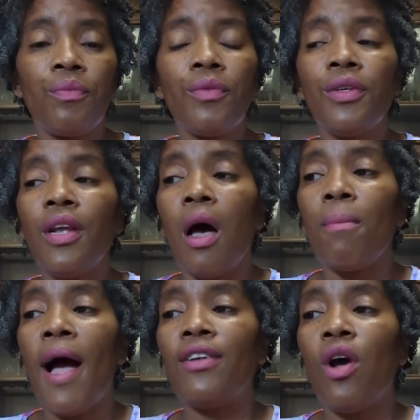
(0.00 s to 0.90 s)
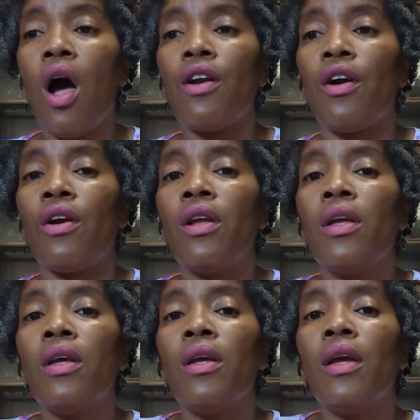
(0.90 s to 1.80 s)
Now, my daughter
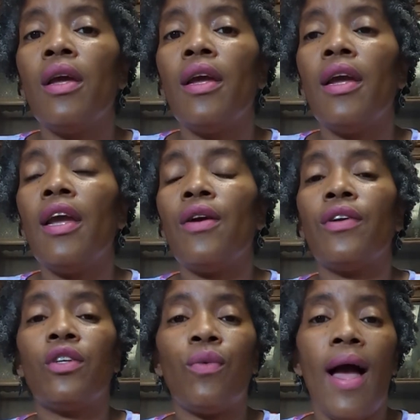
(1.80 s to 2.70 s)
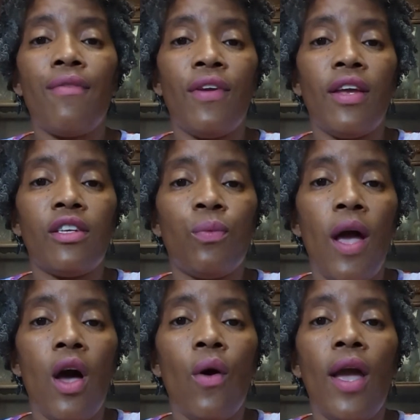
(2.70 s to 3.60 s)
here is thriving as
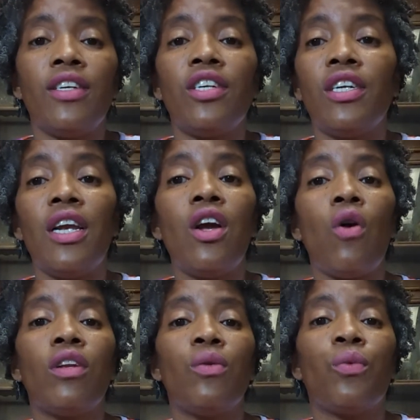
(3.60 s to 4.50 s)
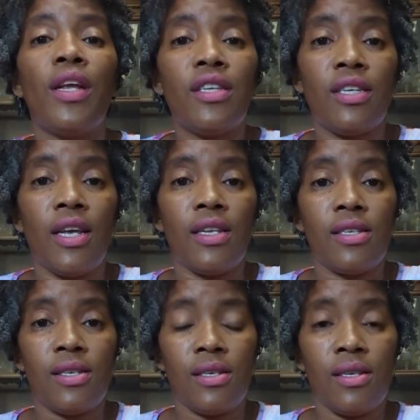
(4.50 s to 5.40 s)
well, and she only
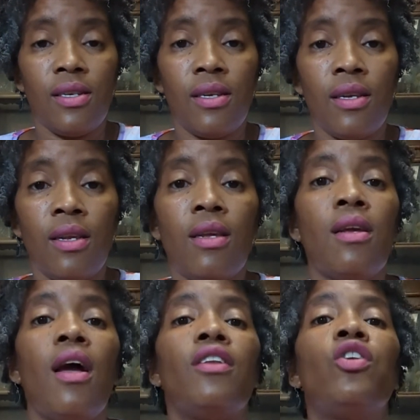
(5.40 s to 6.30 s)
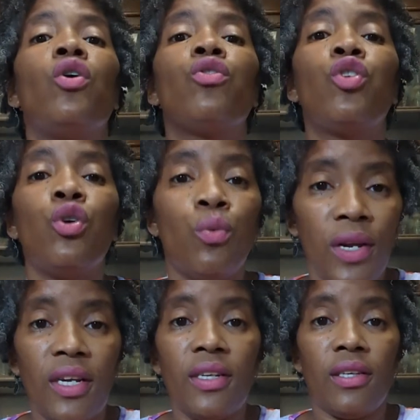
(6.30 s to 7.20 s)
rinses until 2
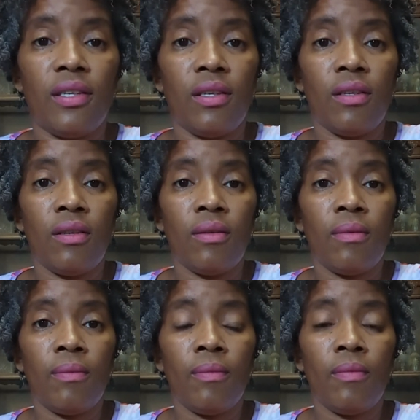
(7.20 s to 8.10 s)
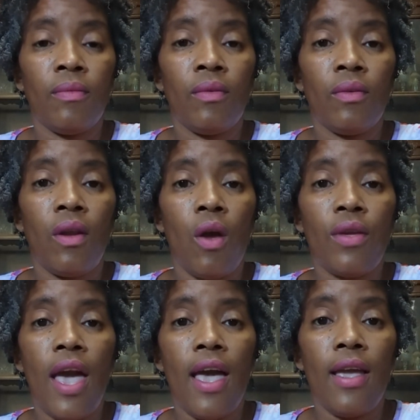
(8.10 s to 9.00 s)
weeks.
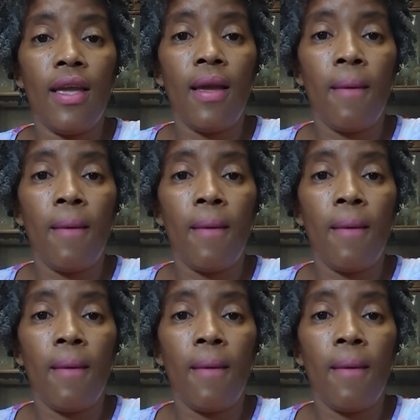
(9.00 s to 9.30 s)
Okay?